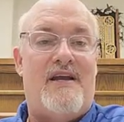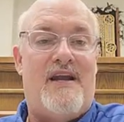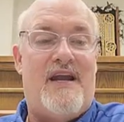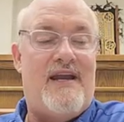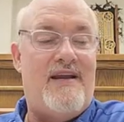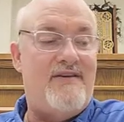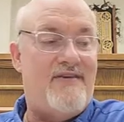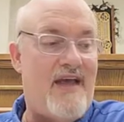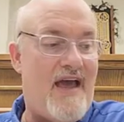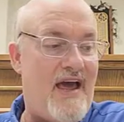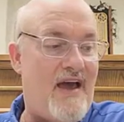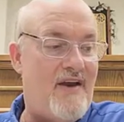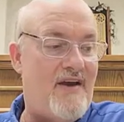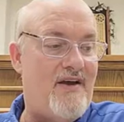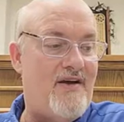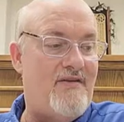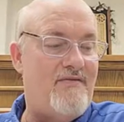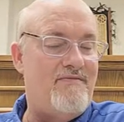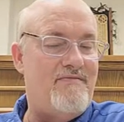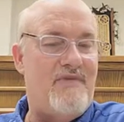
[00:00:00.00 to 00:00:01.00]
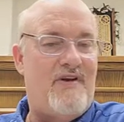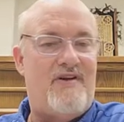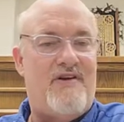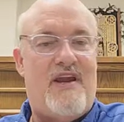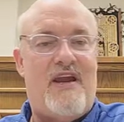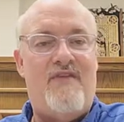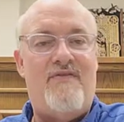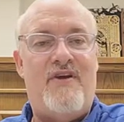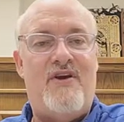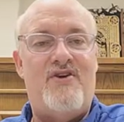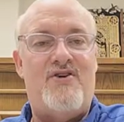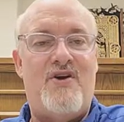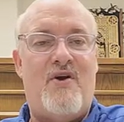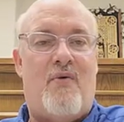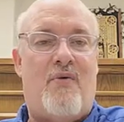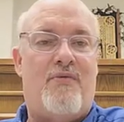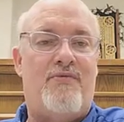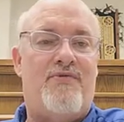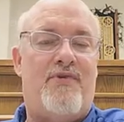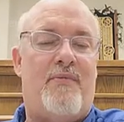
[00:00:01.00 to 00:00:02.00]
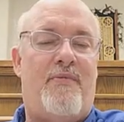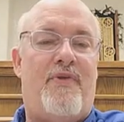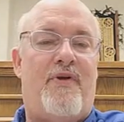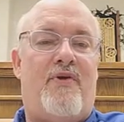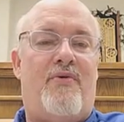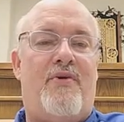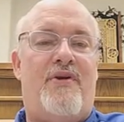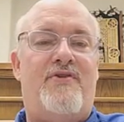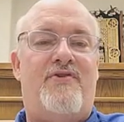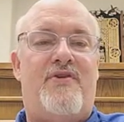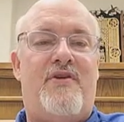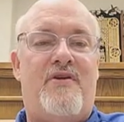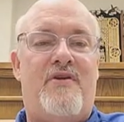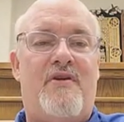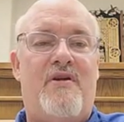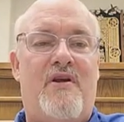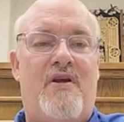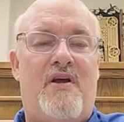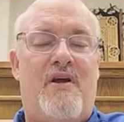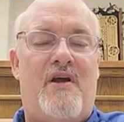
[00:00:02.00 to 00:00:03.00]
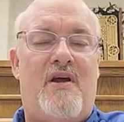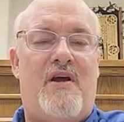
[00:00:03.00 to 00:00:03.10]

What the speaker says: He's had a TV show on some of the Christian